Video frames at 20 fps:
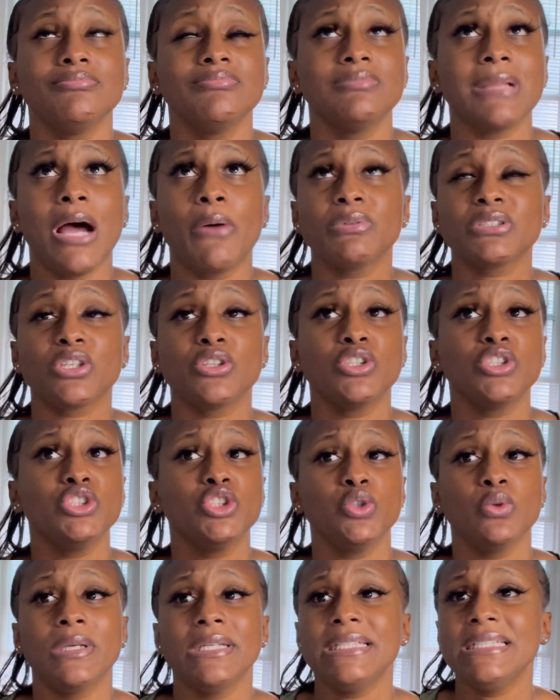I was gonna
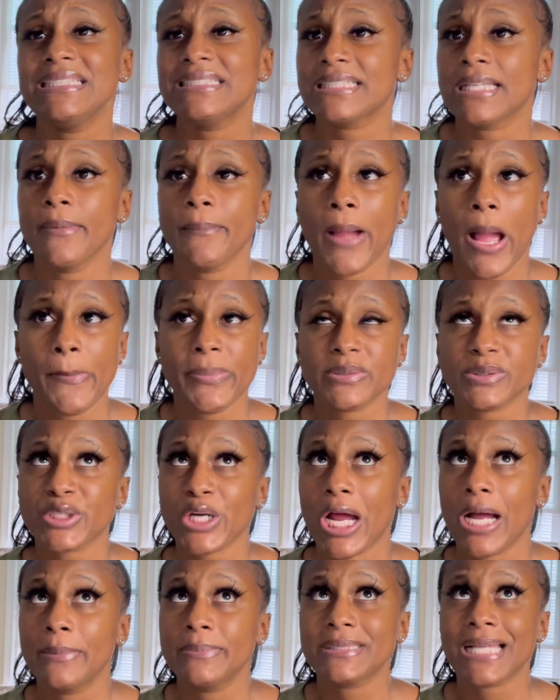do at least ten pop-up
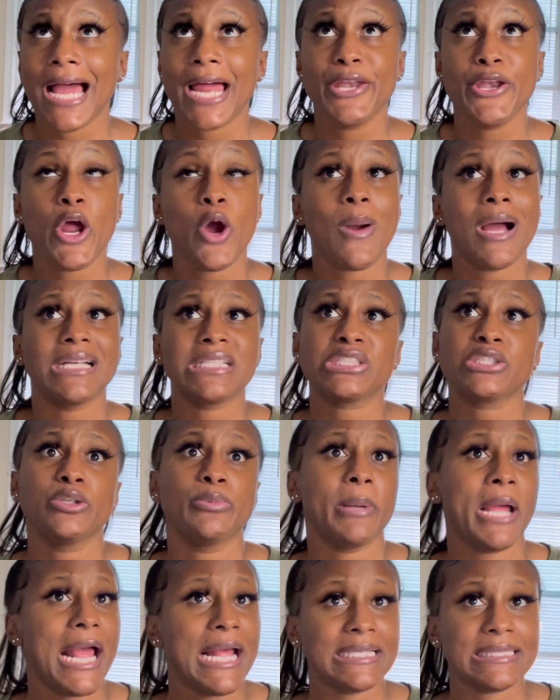shops. I know I
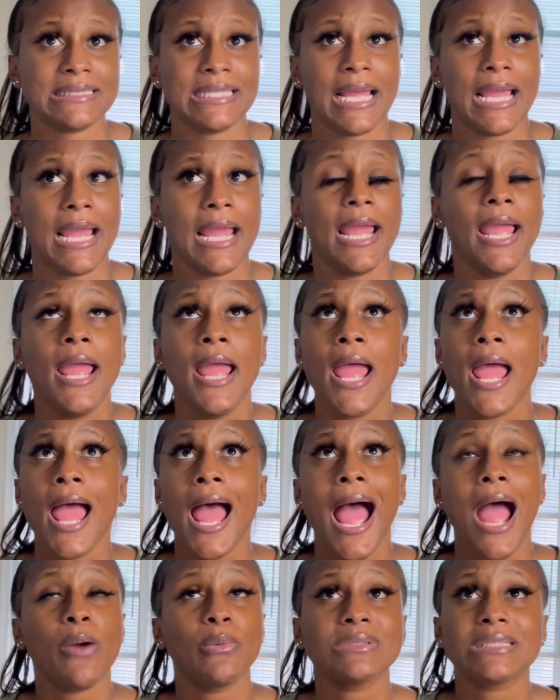surpassed that.
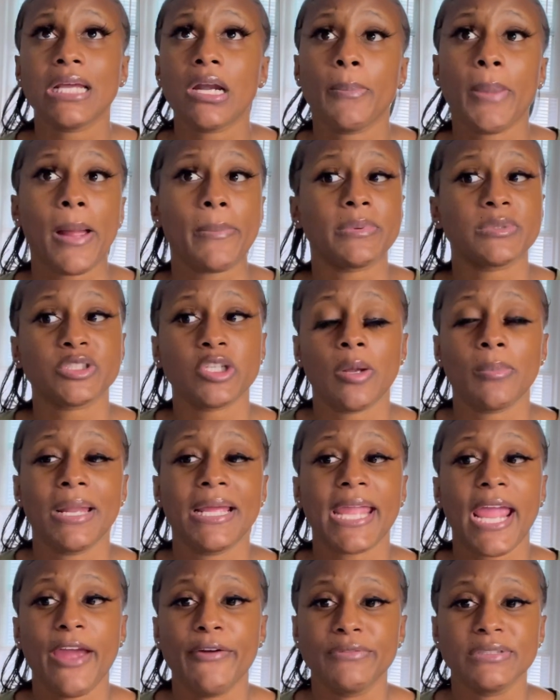I was at a pop-up shop
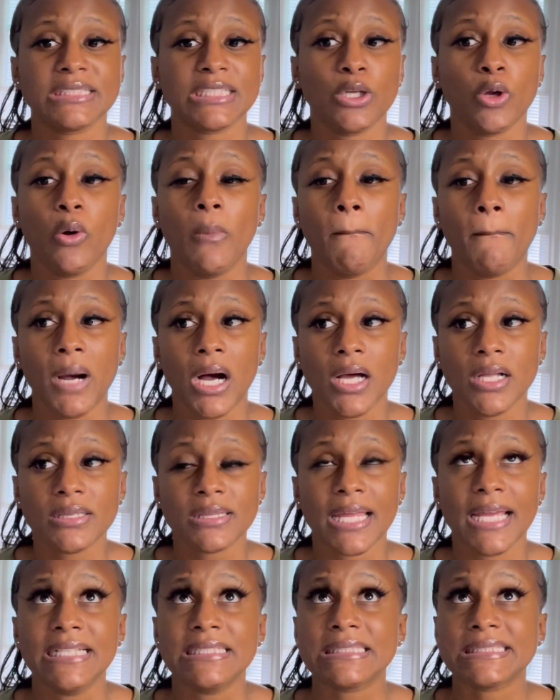like every single
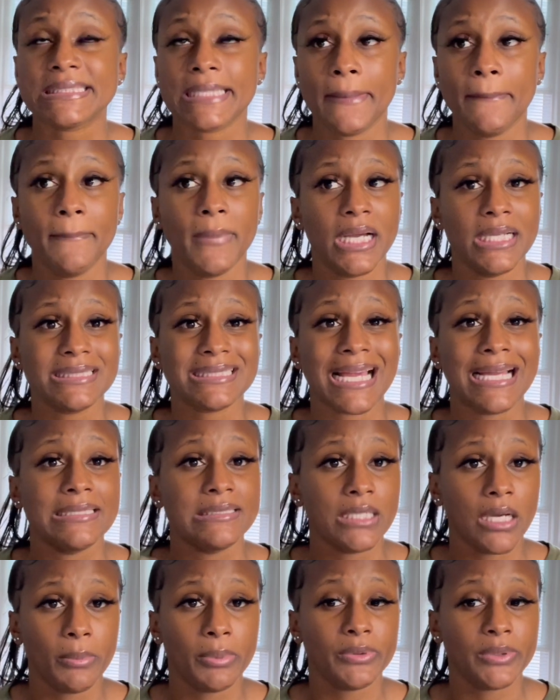month, and some months I
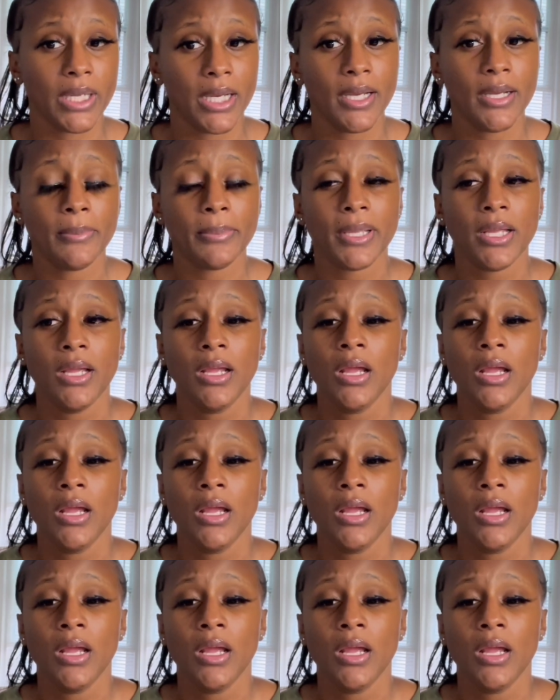doubled up.